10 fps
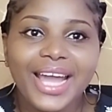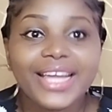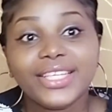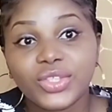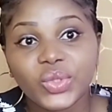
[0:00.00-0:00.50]

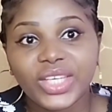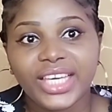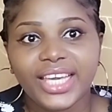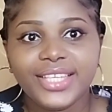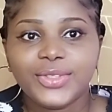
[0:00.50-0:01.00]
it's
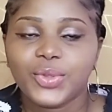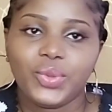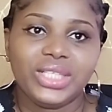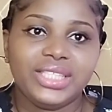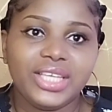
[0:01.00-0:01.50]
okay to
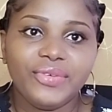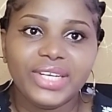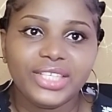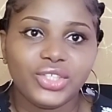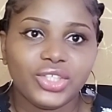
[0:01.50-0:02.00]
quit a
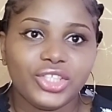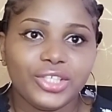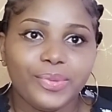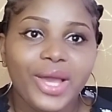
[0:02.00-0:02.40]
relationship.